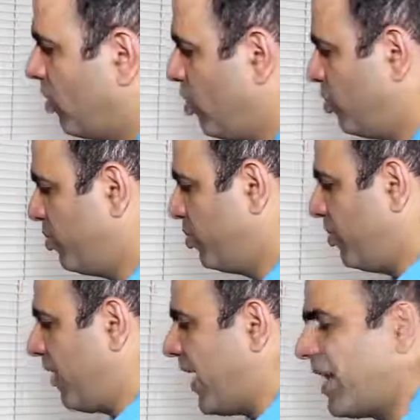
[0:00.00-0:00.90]
Don't put
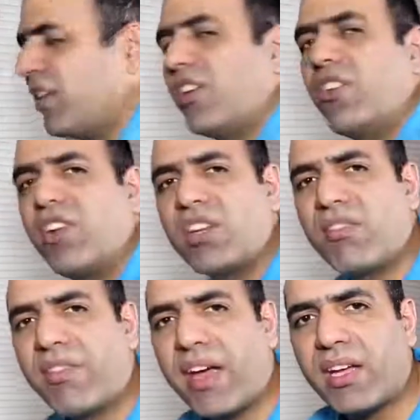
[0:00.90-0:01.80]
your hand in a running
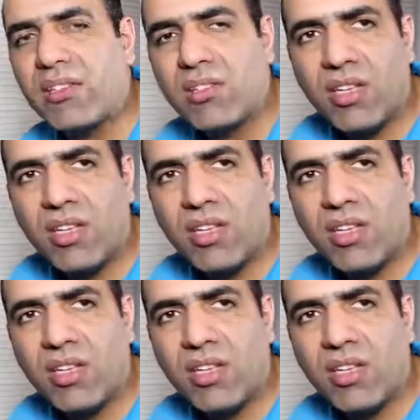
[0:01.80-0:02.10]
fan.